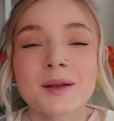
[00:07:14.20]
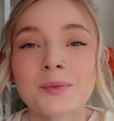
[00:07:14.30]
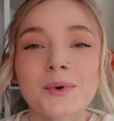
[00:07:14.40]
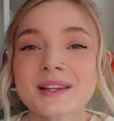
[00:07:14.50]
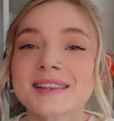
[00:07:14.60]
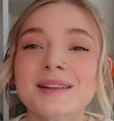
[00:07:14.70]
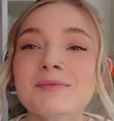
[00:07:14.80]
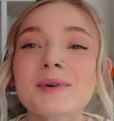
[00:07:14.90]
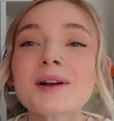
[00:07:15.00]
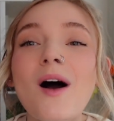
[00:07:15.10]
would,
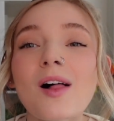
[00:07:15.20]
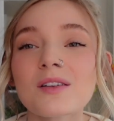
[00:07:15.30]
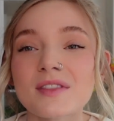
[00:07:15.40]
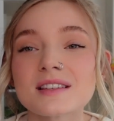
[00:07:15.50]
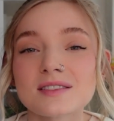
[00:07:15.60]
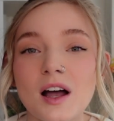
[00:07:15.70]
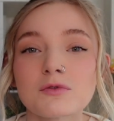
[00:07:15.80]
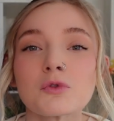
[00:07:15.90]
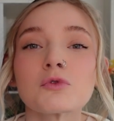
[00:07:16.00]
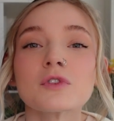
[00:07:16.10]
would all of this
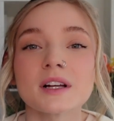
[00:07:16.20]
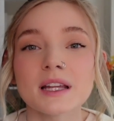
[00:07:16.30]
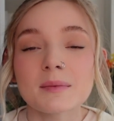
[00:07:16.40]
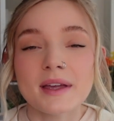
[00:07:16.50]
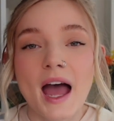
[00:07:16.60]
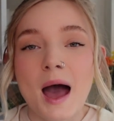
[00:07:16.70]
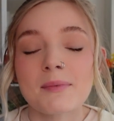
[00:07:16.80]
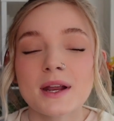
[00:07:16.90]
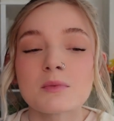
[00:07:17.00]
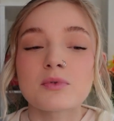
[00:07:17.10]
stuff really be
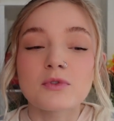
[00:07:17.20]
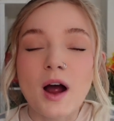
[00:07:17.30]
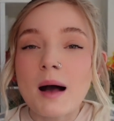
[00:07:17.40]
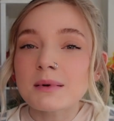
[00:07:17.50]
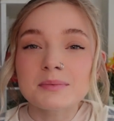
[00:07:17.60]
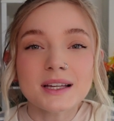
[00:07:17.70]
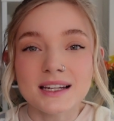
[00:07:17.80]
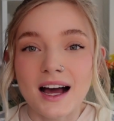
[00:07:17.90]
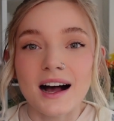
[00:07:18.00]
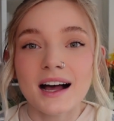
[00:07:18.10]
happening? Probably
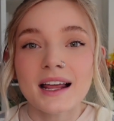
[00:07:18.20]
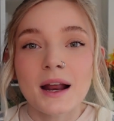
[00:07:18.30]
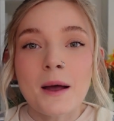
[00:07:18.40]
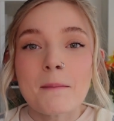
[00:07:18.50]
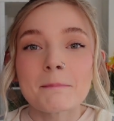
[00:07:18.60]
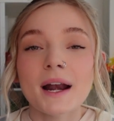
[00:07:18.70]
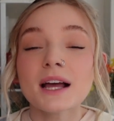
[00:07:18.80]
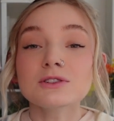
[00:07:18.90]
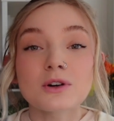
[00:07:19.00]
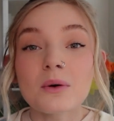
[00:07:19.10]
not, but
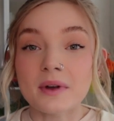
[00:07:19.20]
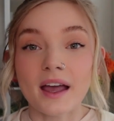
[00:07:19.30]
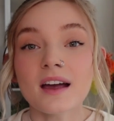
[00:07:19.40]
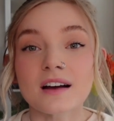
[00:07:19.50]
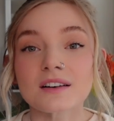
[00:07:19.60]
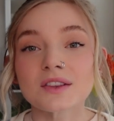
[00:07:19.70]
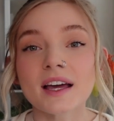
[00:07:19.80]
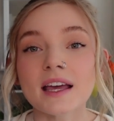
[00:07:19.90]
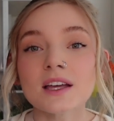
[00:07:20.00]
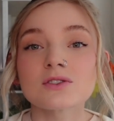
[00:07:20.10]
I don't care.
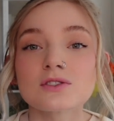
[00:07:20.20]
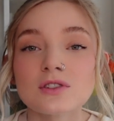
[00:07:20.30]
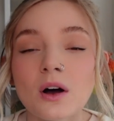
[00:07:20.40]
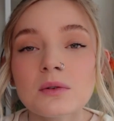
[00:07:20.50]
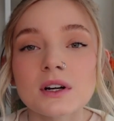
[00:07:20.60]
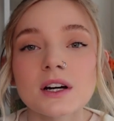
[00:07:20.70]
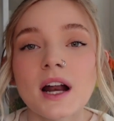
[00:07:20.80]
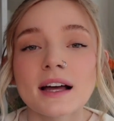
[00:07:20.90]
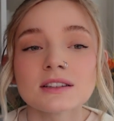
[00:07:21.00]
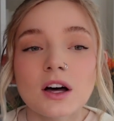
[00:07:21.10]
Like, it's so good.
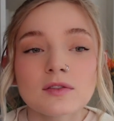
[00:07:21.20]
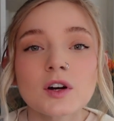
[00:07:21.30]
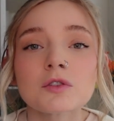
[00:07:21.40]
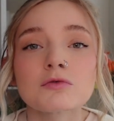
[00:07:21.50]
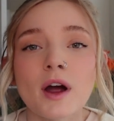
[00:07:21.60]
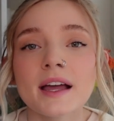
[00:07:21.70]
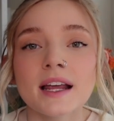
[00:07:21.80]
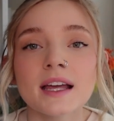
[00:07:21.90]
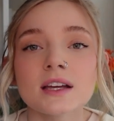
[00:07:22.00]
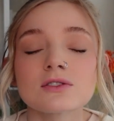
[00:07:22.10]
I love her
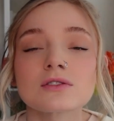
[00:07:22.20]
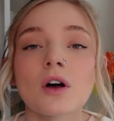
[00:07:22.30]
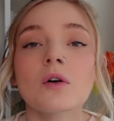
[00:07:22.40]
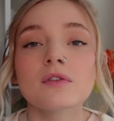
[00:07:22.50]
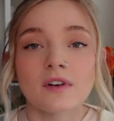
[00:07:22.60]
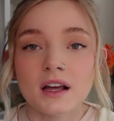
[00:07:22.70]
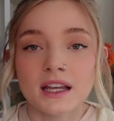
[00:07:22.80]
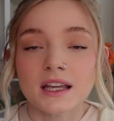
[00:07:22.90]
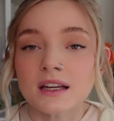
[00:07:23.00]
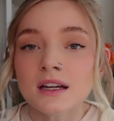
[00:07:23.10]
writing. It's so
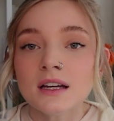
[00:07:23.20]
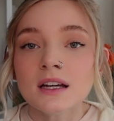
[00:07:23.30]
funny.